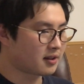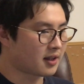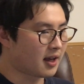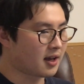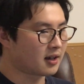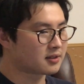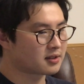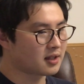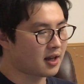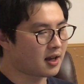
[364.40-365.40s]
Next,
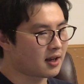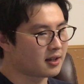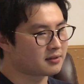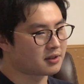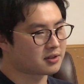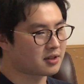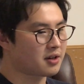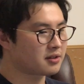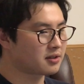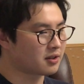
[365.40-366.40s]
and
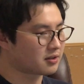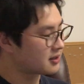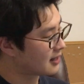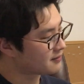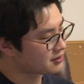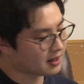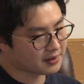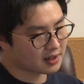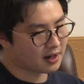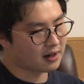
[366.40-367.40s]
the
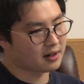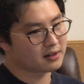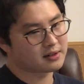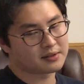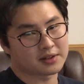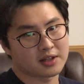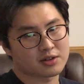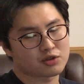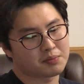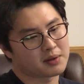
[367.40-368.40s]
self-driving car
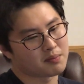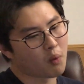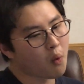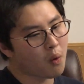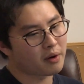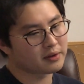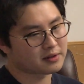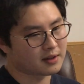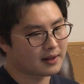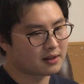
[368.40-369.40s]
needs to be more
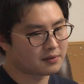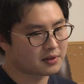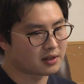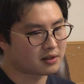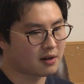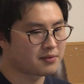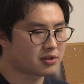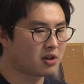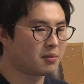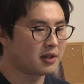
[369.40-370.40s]
developed in
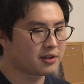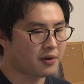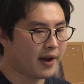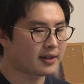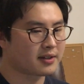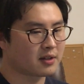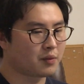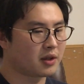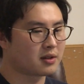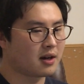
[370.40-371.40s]
terms of interacting
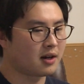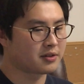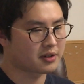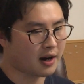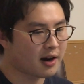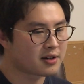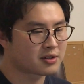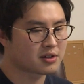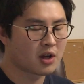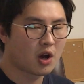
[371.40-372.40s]
with other
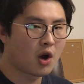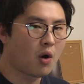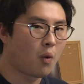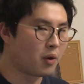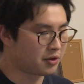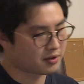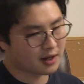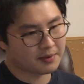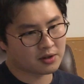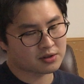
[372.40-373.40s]
cars or
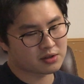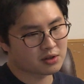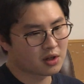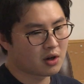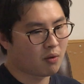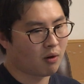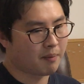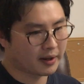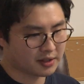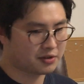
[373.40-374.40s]
drivers or
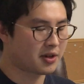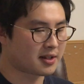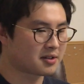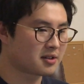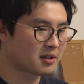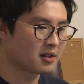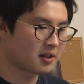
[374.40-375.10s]
pedestrians.